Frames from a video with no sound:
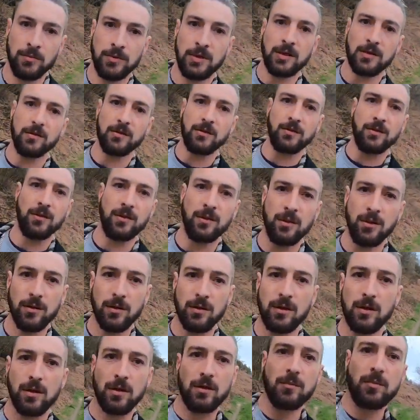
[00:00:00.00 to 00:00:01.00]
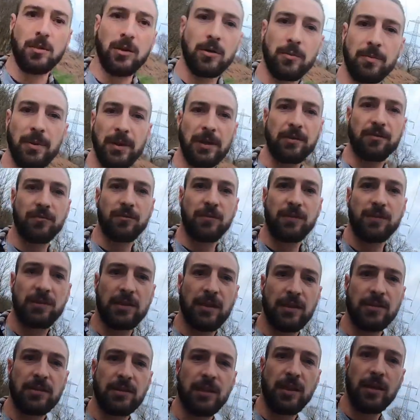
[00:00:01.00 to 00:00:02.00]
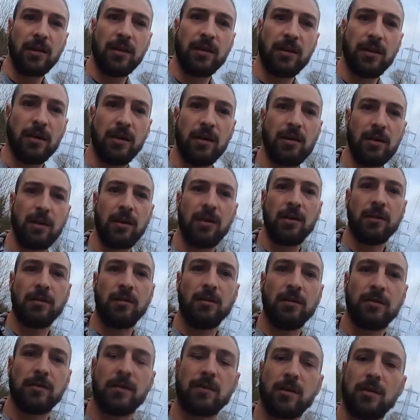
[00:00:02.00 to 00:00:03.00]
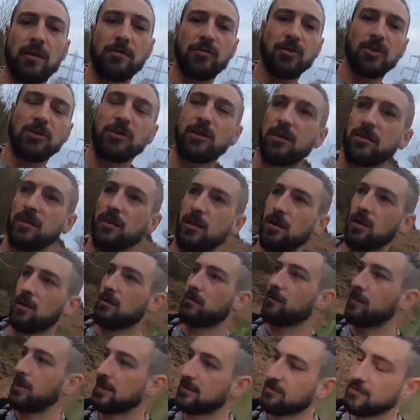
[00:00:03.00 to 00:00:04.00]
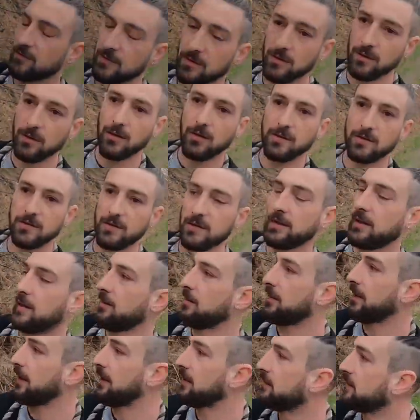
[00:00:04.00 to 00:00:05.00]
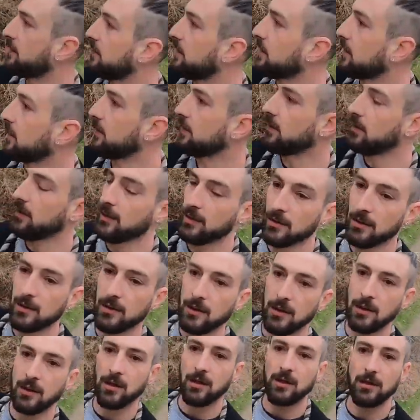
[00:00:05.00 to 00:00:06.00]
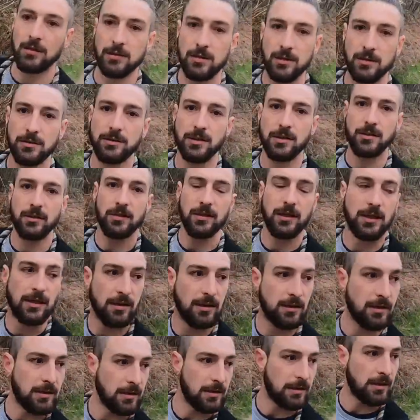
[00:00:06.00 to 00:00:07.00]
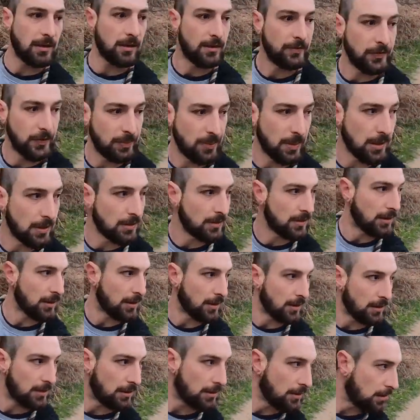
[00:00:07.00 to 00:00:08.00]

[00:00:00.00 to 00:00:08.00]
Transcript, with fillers: doesn't look like my battery's dead yet. Looks like I'm just under half. Battery's not lasting that bad today. I'll go show you that, that other bunker.